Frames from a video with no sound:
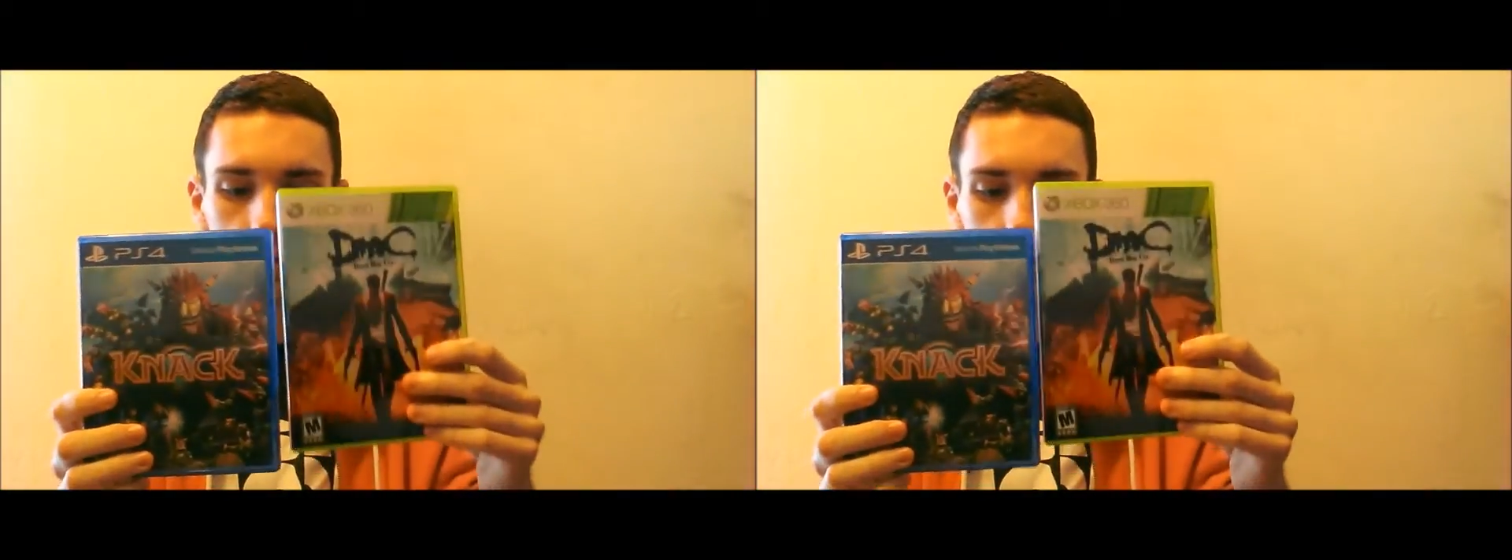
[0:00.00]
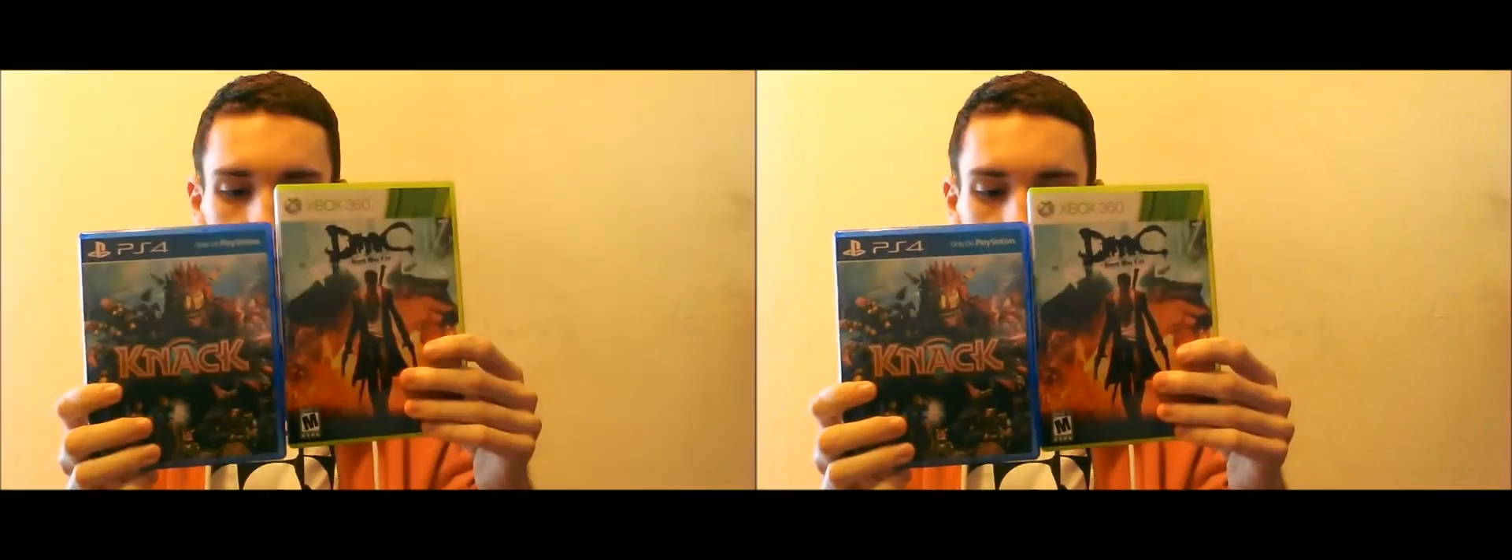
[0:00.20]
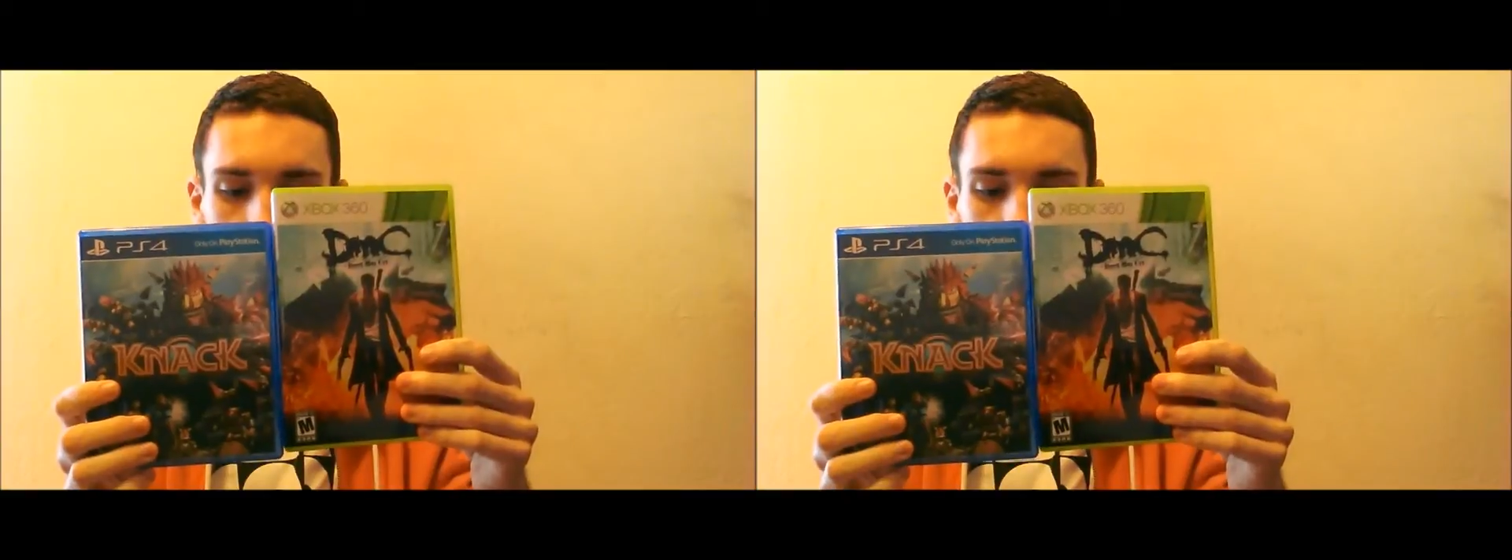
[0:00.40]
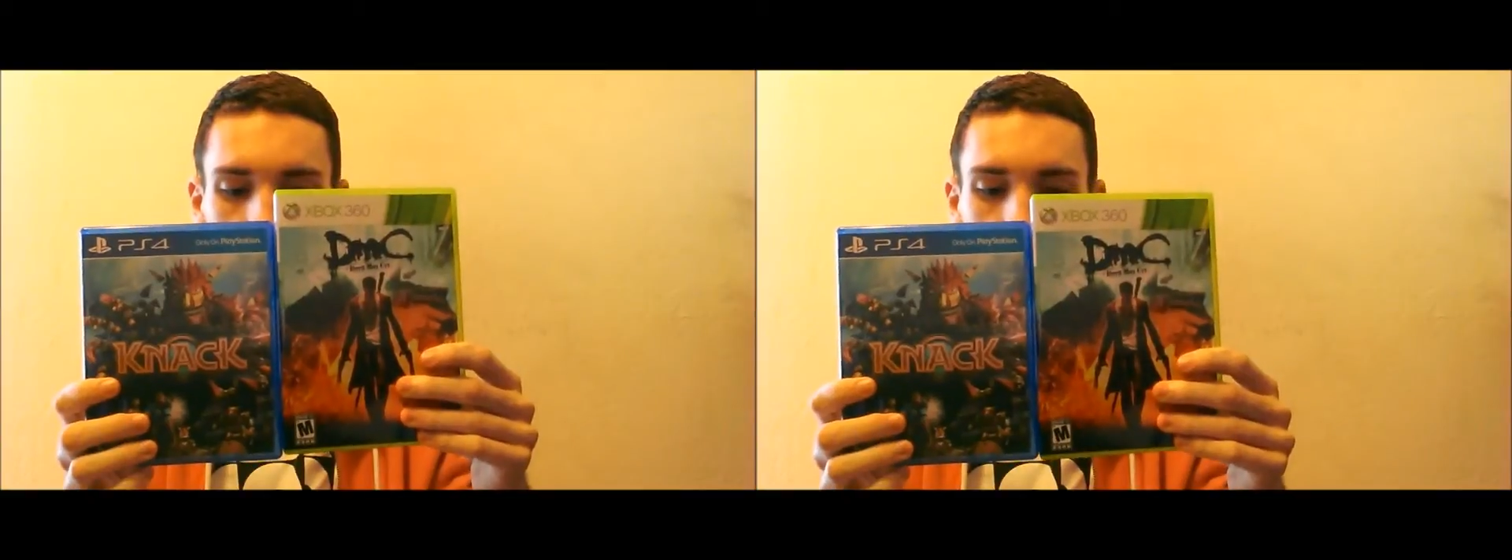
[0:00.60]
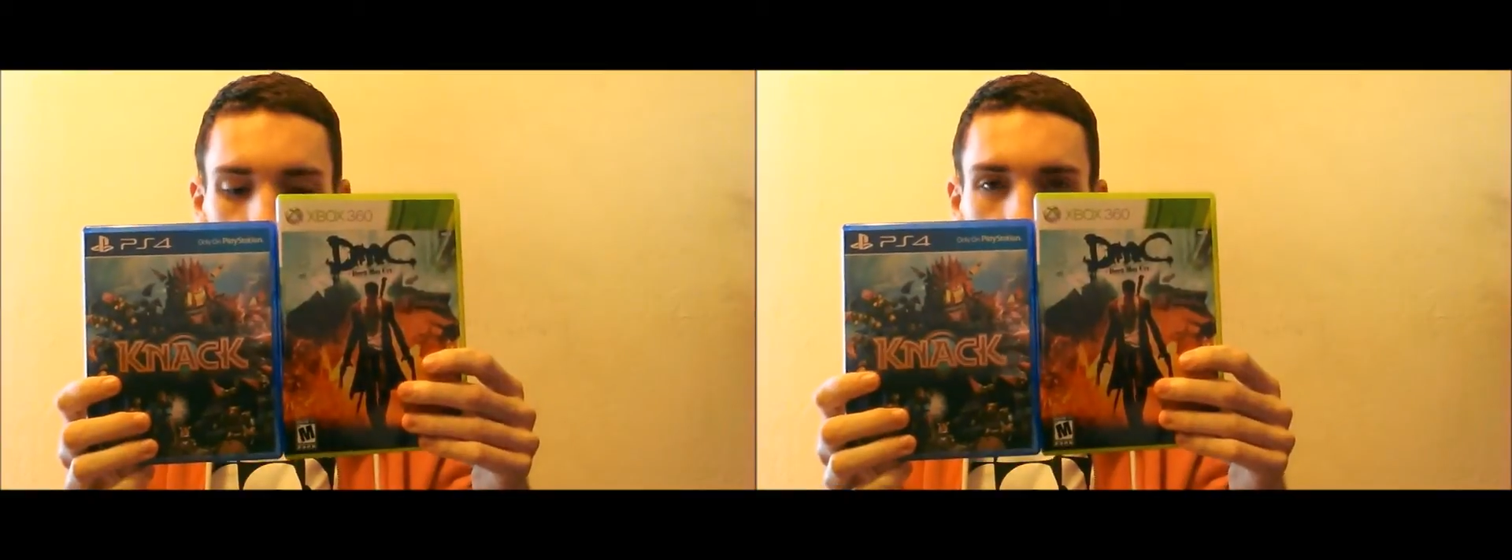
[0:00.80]
which I've got
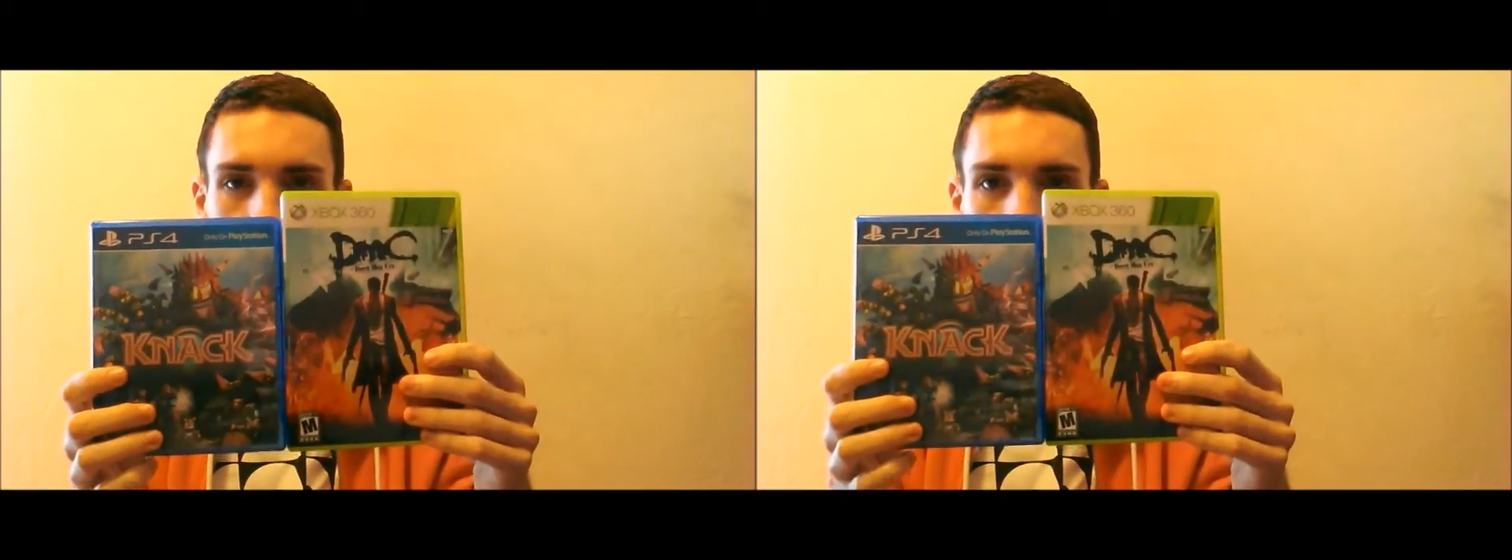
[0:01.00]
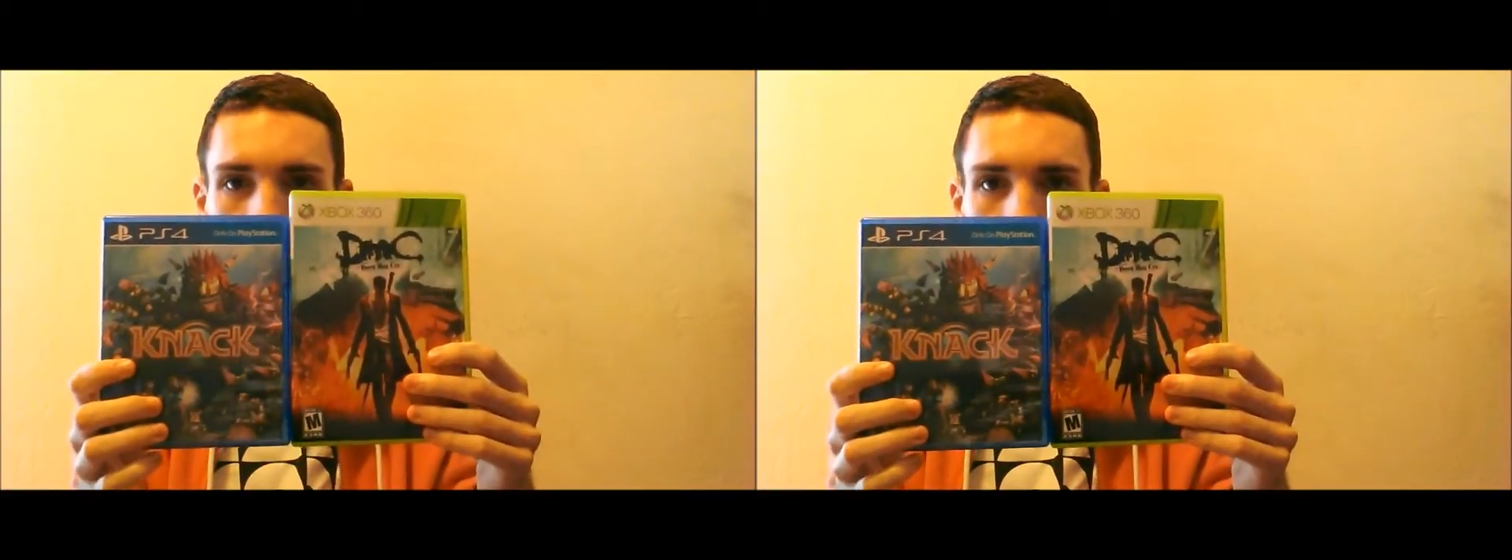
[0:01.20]
here as well,